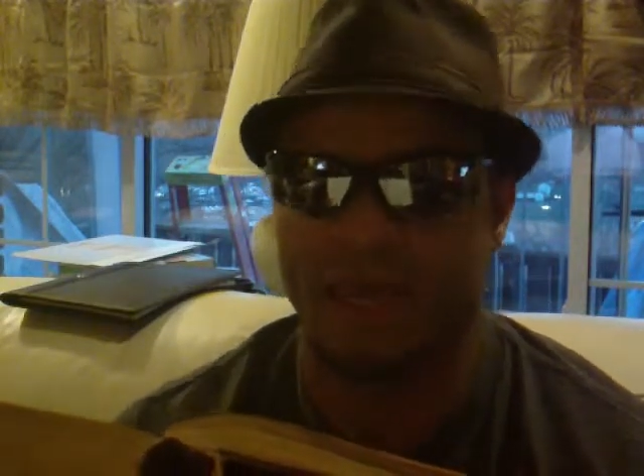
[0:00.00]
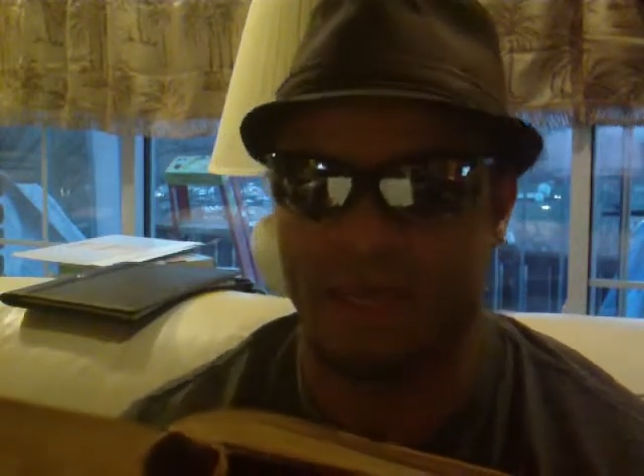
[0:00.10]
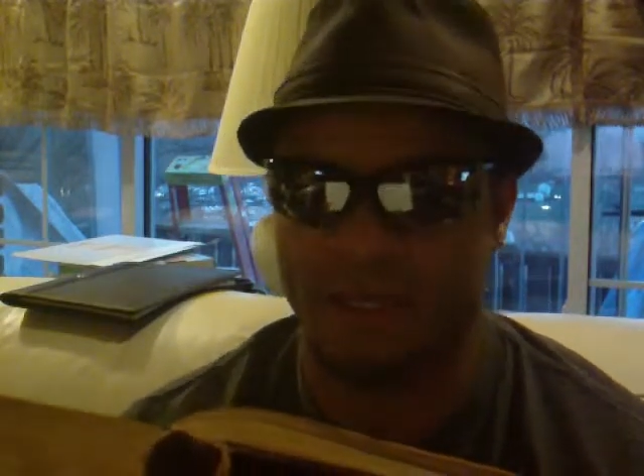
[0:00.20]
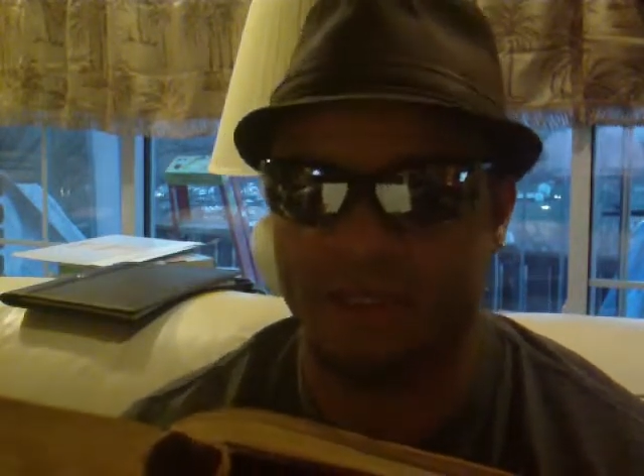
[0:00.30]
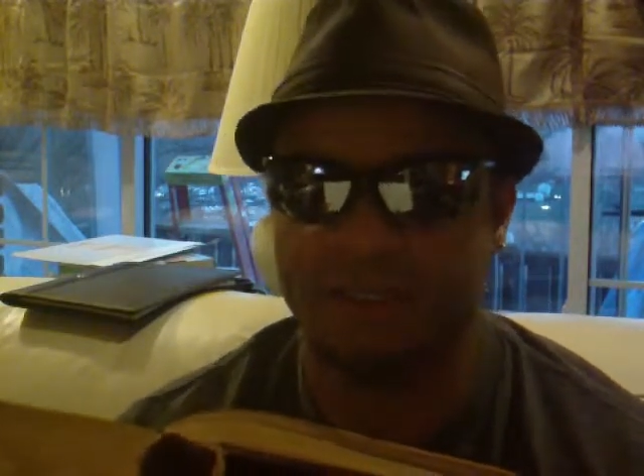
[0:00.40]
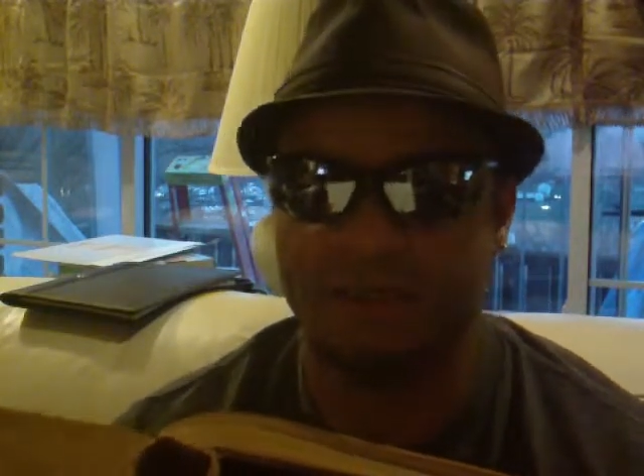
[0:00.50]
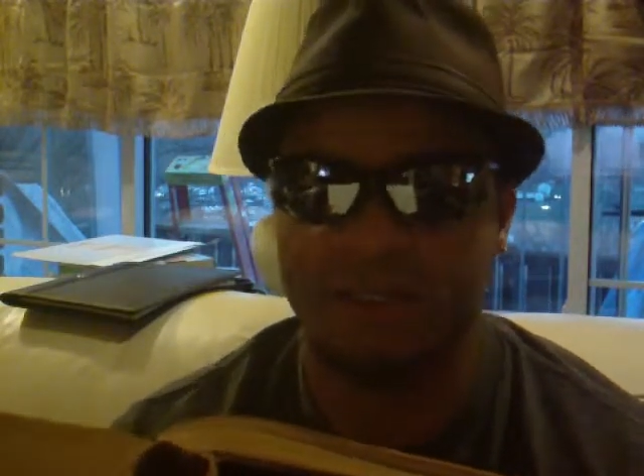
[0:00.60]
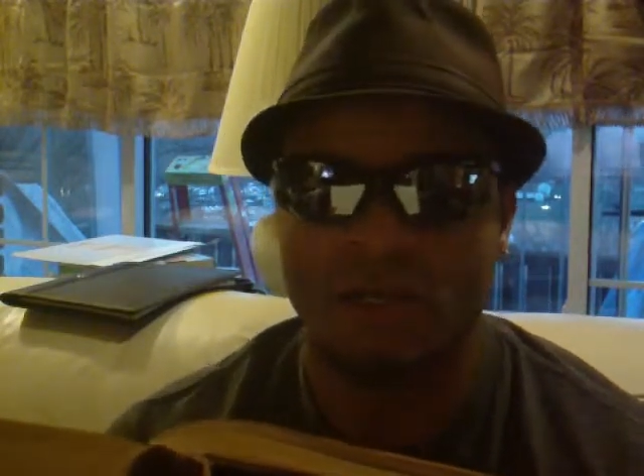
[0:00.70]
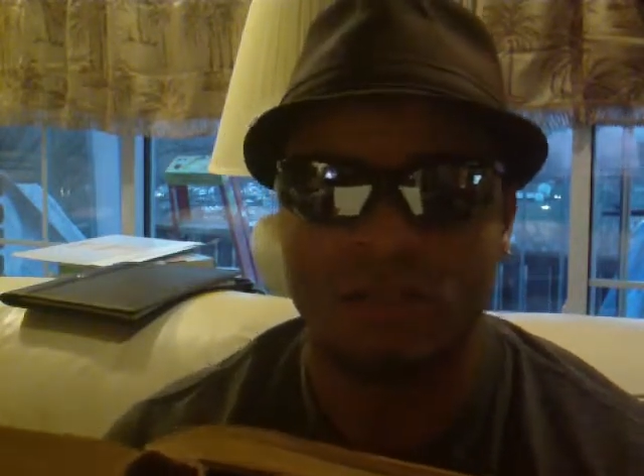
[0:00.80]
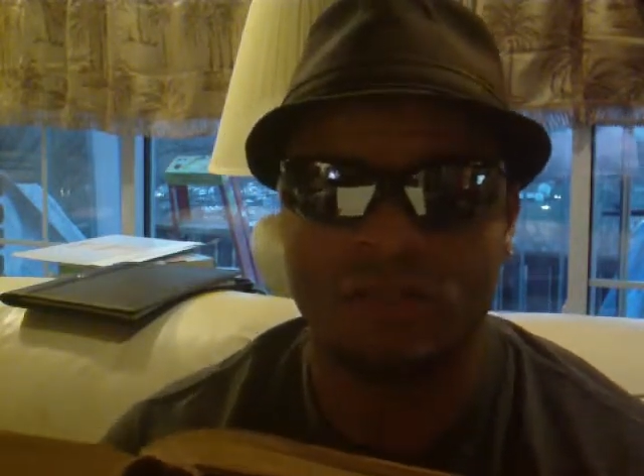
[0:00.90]

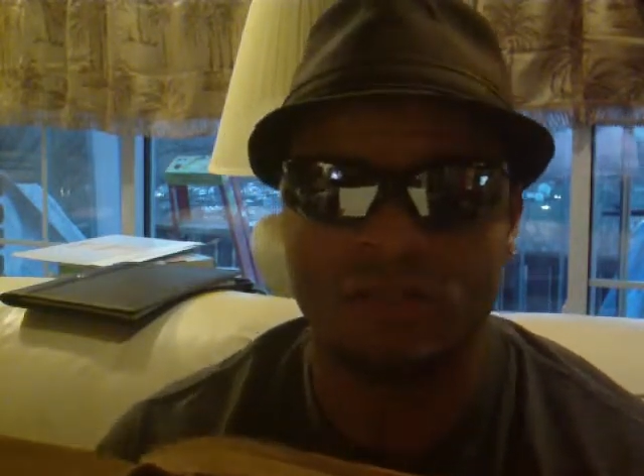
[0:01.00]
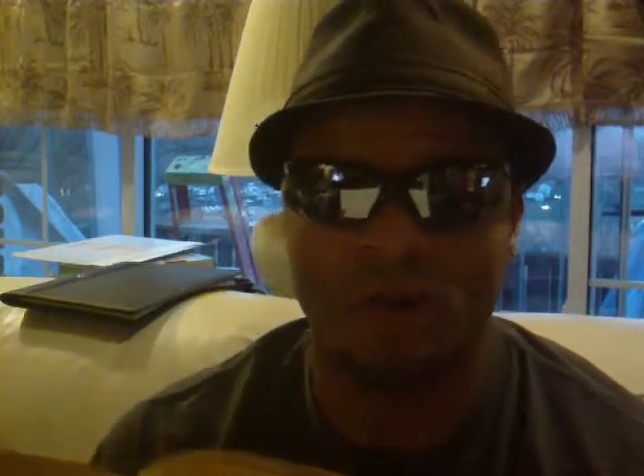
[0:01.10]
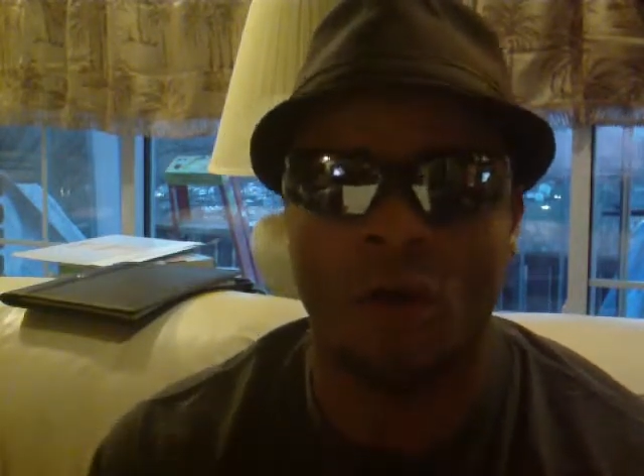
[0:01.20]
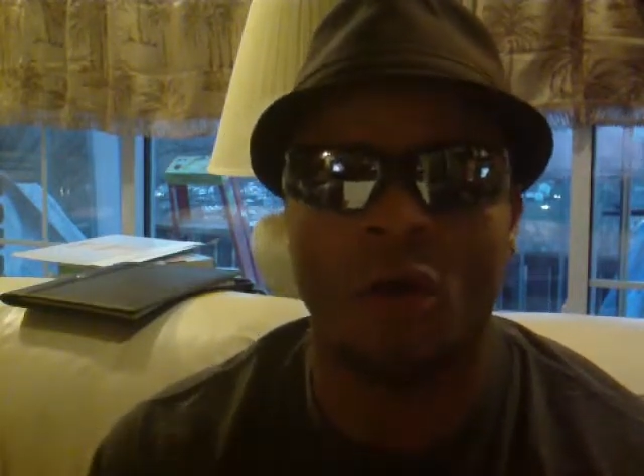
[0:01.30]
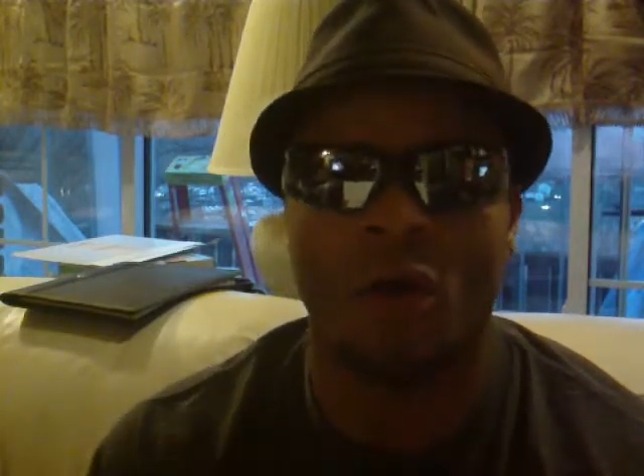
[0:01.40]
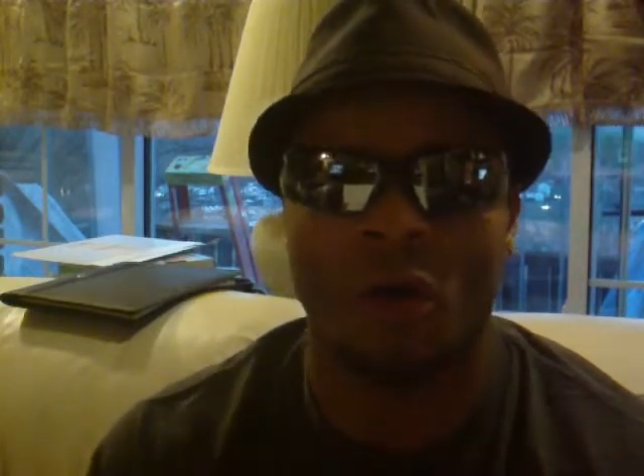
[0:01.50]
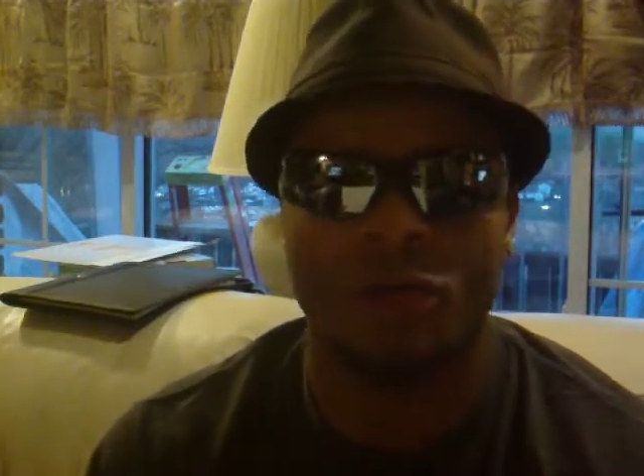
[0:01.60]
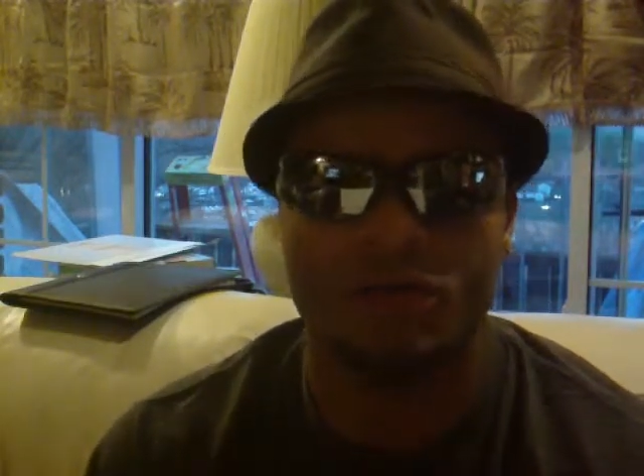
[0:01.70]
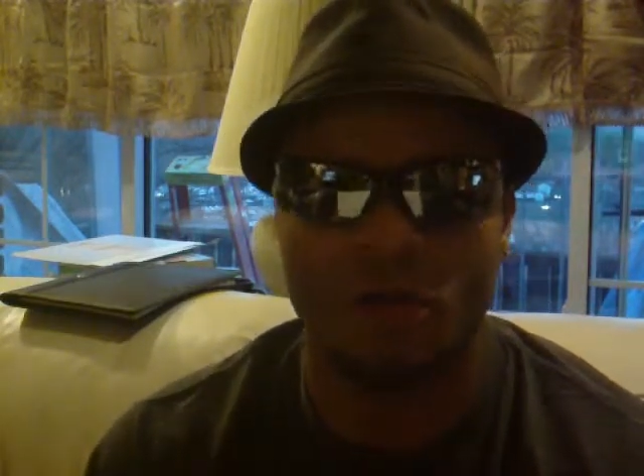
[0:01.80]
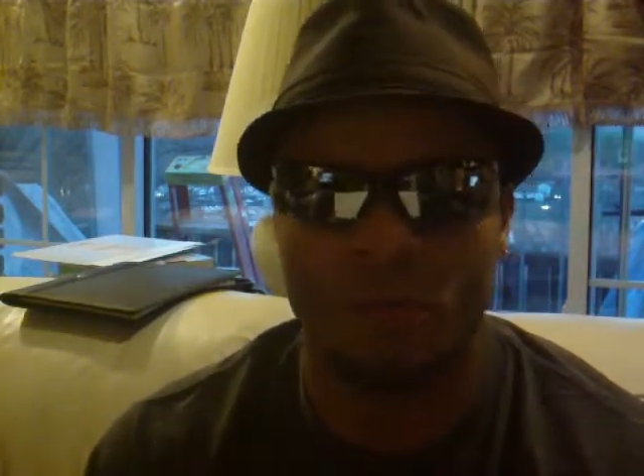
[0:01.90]
Is Saul
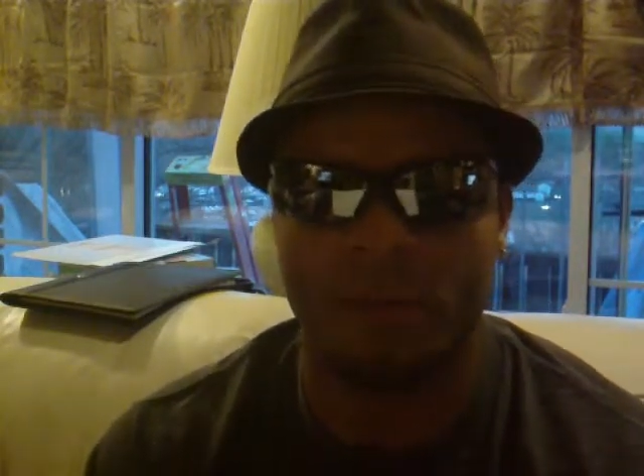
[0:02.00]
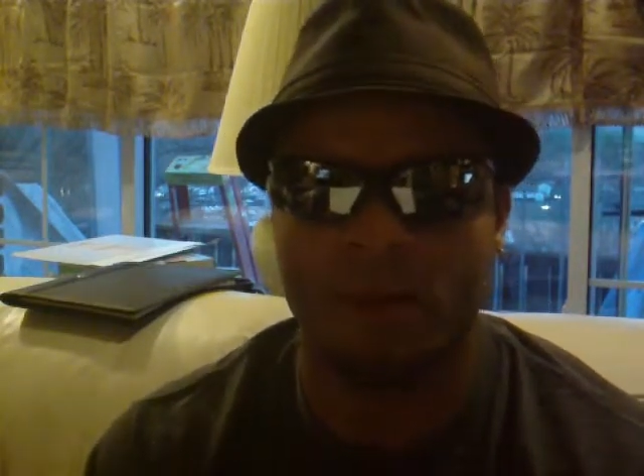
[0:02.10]
also